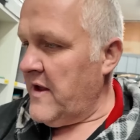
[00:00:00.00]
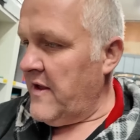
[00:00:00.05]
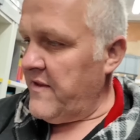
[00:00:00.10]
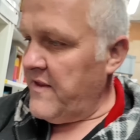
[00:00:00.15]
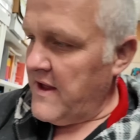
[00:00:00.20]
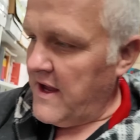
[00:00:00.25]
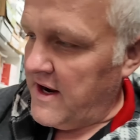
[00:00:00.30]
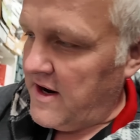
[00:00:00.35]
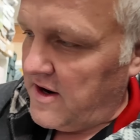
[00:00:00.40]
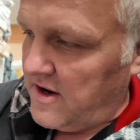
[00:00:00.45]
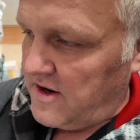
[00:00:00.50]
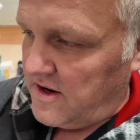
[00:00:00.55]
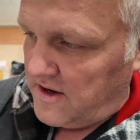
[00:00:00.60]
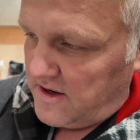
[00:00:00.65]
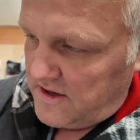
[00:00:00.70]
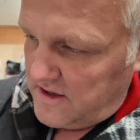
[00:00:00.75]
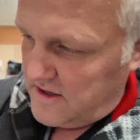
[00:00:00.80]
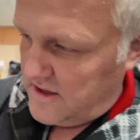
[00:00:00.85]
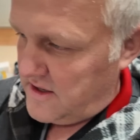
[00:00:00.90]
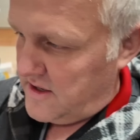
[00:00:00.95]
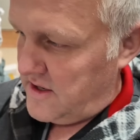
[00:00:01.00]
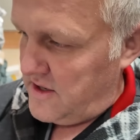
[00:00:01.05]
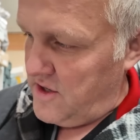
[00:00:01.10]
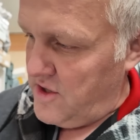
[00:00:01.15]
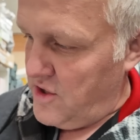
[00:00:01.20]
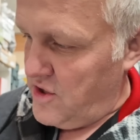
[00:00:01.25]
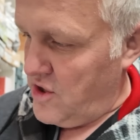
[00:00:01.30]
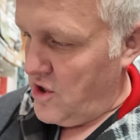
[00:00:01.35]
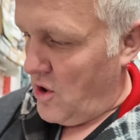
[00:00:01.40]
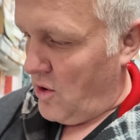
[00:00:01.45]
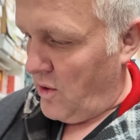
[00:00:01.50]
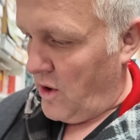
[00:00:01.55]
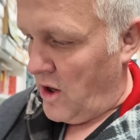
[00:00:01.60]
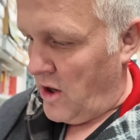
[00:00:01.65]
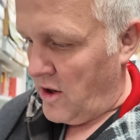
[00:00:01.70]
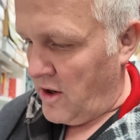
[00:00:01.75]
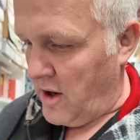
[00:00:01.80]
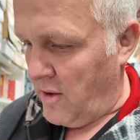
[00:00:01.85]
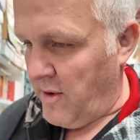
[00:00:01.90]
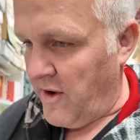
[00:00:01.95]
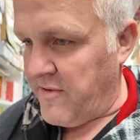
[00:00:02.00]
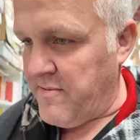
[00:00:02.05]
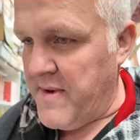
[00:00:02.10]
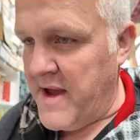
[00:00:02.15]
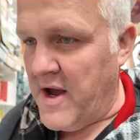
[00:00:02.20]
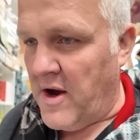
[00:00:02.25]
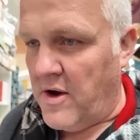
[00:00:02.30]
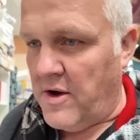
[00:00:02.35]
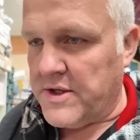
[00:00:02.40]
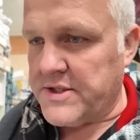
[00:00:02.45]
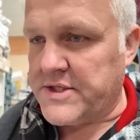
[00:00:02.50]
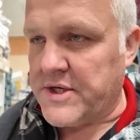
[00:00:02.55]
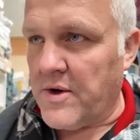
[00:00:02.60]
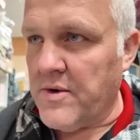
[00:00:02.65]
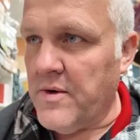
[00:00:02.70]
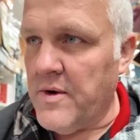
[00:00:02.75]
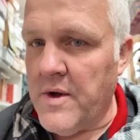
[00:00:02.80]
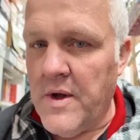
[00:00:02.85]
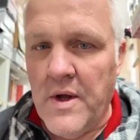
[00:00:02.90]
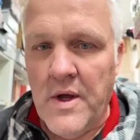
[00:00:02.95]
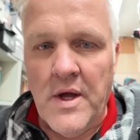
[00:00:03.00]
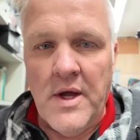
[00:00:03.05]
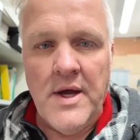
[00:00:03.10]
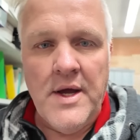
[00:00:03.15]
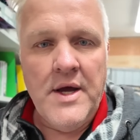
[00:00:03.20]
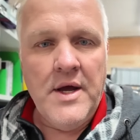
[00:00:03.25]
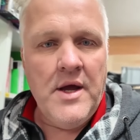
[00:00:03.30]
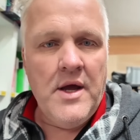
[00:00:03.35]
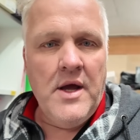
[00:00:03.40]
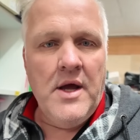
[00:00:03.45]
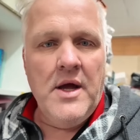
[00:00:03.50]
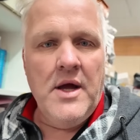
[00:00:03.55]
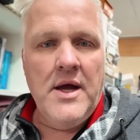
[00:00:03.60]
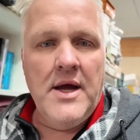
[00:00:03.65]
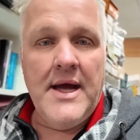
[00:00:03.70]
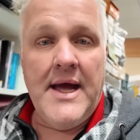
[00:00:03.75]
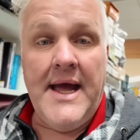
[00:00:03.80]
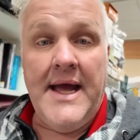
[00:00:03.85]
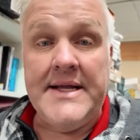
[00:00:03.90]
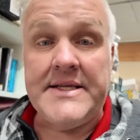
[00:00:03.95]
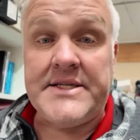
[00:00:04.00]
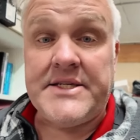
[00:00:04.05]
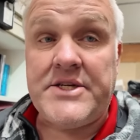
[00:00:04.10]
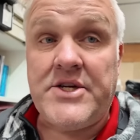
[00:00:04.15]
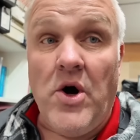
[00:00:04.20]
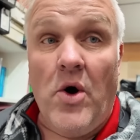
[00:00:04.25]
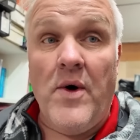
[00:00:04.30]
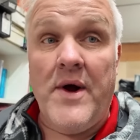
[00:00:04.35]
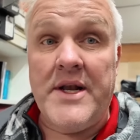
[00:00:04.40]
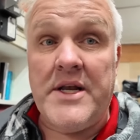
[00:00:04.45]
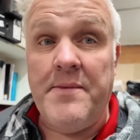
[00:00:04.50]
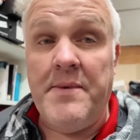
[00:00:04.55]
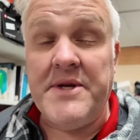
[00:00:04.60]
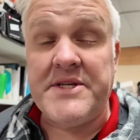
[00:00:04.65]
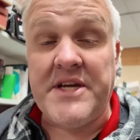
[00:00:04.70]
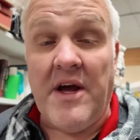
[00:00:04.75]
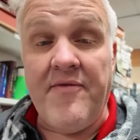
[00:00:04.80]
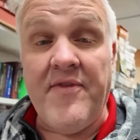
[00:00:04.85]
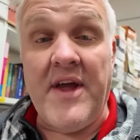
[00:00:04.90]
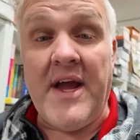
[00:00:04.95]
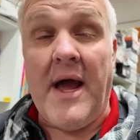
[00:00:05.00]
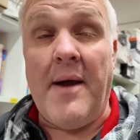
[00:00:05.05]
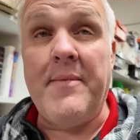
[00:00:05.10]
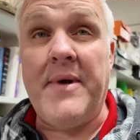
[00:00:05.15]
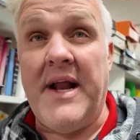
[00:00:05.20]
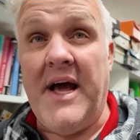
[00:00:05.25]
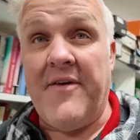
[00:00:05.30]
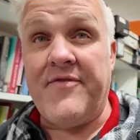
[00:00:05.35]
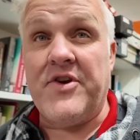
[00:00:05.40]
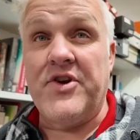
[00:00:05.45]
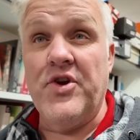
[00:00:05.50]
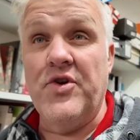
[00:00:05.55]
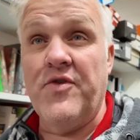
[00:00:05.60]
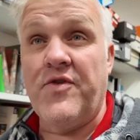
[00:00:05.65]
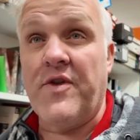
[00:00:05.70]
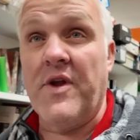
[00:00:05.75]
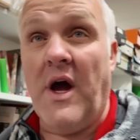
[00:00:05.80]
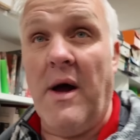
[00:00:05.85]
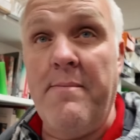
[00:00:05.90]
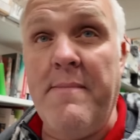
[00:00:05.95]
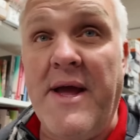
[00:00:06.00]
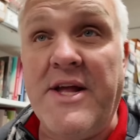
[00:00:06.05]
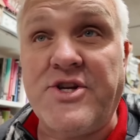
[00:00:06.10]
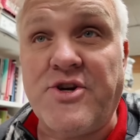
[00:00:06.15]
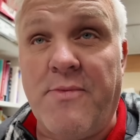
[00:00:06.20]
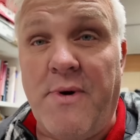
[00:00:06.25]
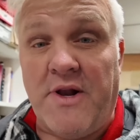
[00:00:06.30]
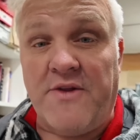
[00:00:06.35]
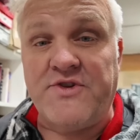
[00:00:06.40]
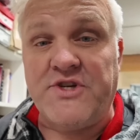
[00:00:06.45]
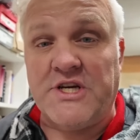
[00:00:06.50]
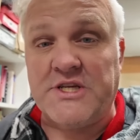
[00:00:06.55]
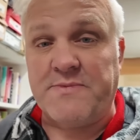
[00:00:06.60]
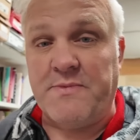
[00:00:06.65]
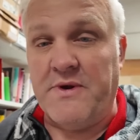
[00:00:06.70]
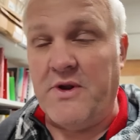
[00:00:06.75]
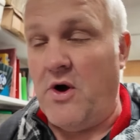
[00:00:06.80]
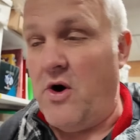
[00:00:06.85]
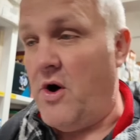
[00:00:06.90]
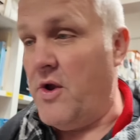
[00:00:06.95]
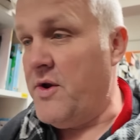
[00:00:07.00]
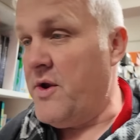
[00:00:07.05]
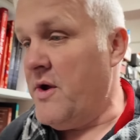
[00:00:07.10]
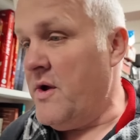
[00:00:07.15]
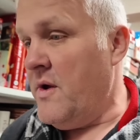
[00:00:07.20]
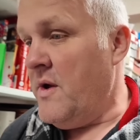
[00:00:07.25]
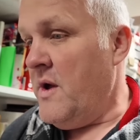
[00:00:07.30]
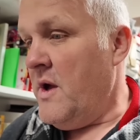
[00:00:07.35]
that they're no longer with me also. It's going to be something I'm going to have to do a major amount of adjustment on.